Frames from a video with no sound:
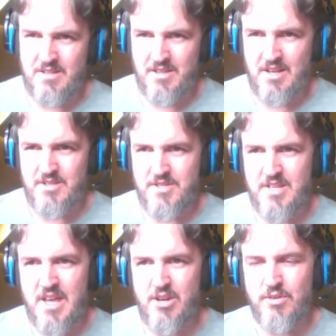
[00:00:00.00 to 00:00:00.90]
as you
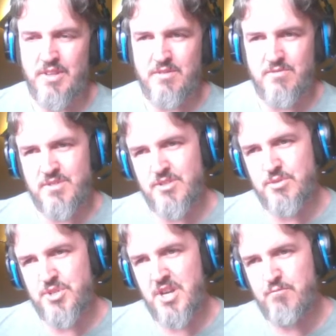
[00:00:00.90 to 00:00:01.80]
see,
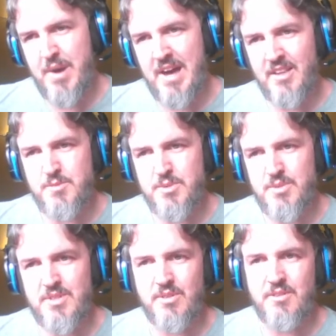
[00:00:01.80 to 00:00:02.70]
to achieve balance
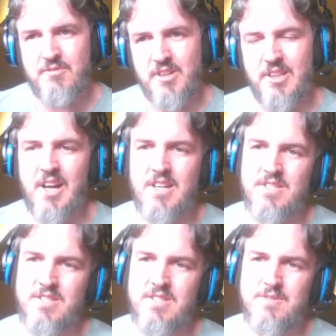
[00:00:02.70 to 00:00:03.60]
between all the different
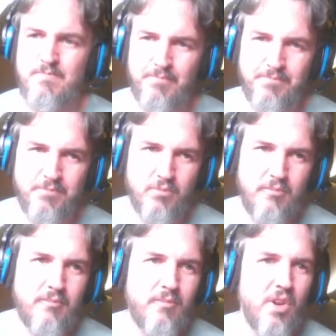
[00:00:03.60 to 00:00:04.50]
classes,
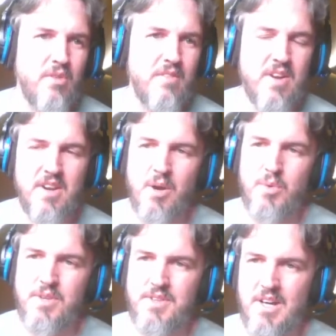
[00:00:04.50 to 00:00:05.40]
we've ended up
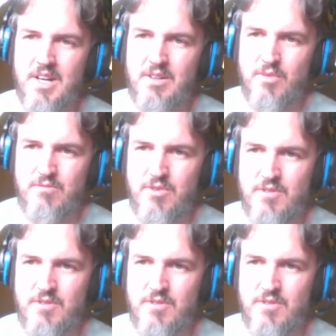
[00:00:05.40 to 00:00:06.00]
with we've